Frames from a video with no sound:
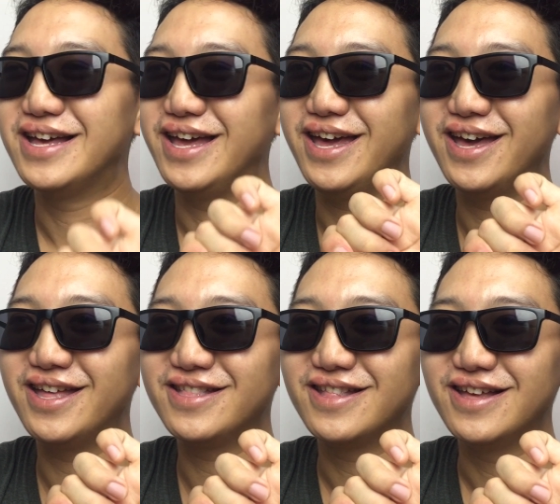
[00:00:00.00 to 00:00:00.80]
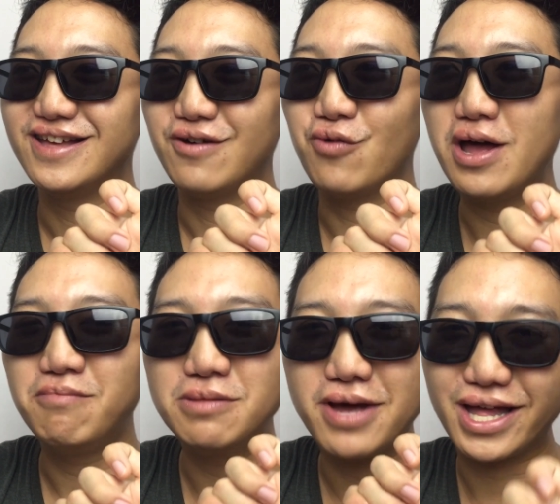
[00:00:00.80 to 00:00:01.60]
And what I
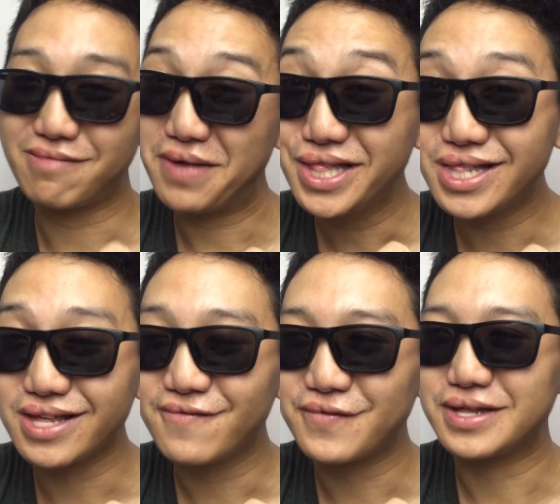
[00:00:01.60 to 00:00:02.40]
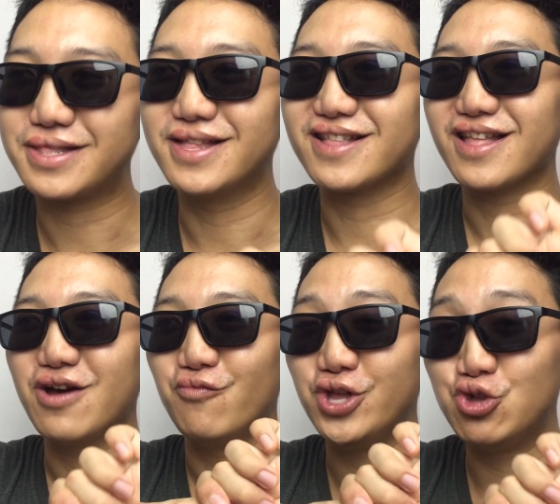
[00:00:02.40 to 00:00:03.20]
mean by expensive is that
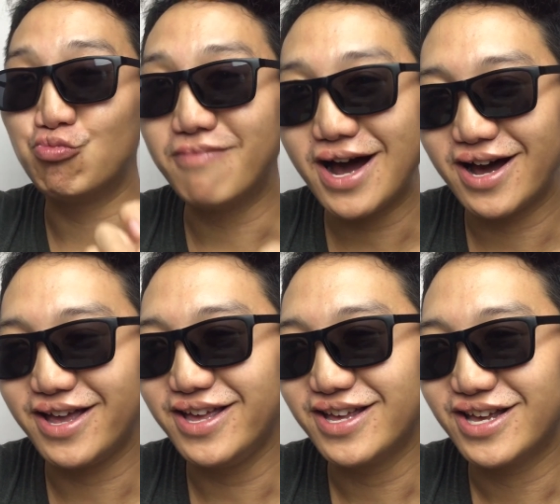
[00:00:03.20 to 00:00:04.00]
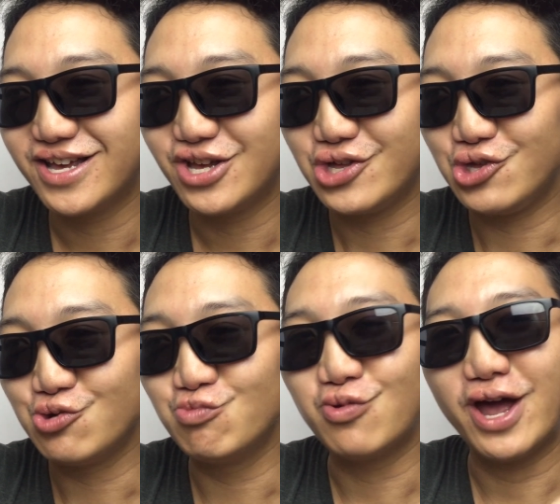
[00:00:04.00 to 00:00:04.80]
when you buy,
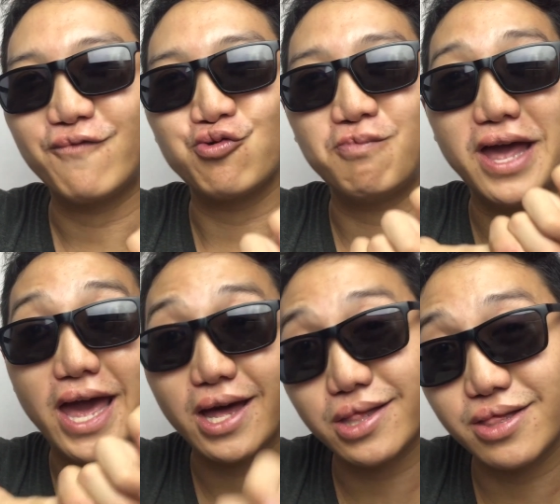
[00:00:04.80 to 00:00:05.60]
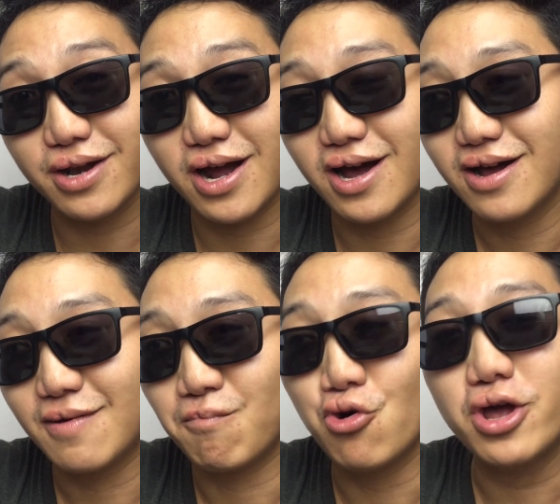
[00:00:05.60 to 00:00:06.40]
you have to pay extra,
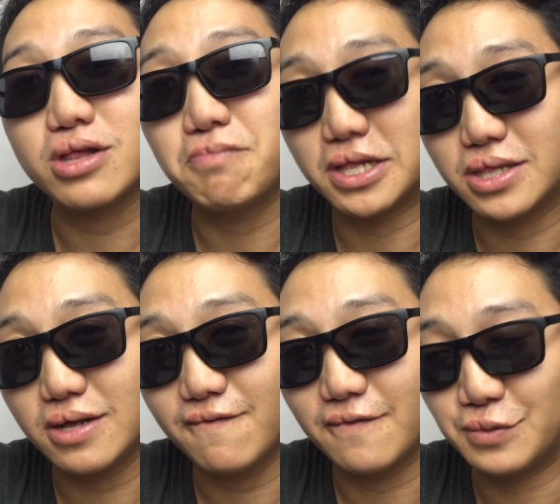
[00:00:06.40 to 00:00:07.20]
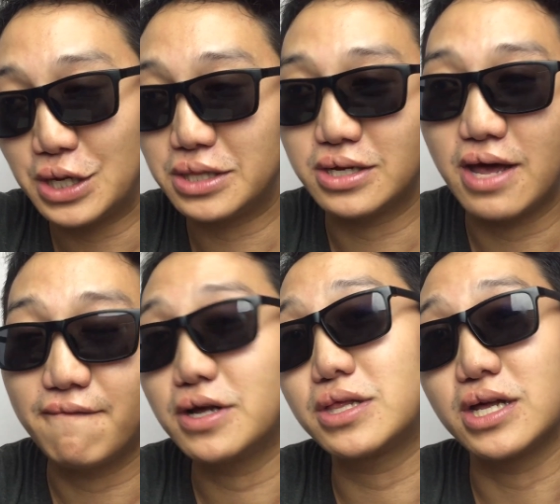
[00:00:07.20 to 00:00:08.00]
more expensive than the
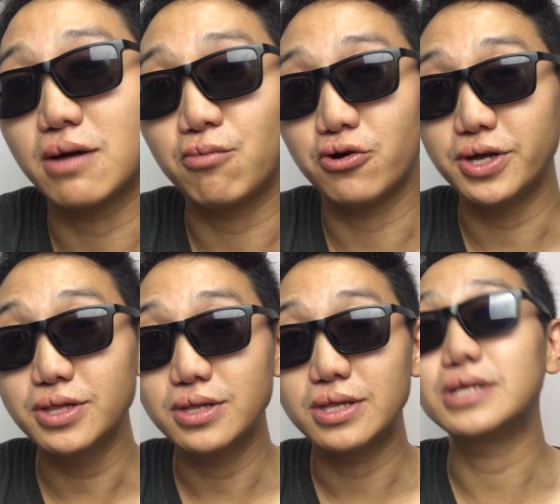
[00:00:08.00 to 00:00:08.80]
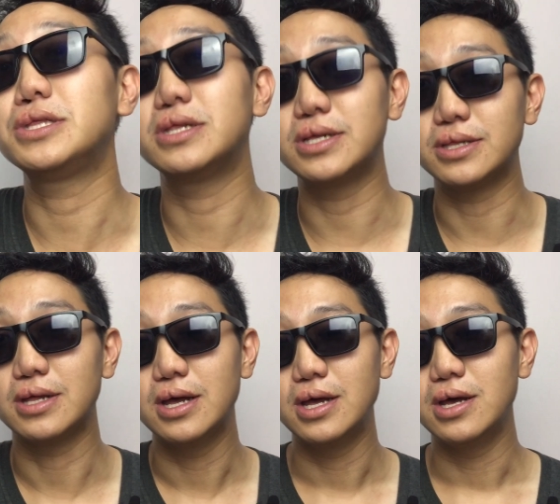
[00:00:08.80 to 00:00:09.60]
average Singaporean citizen.
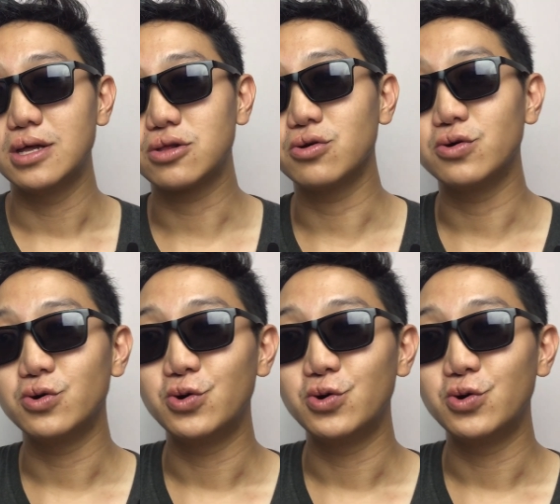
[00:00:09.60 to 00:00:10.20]
So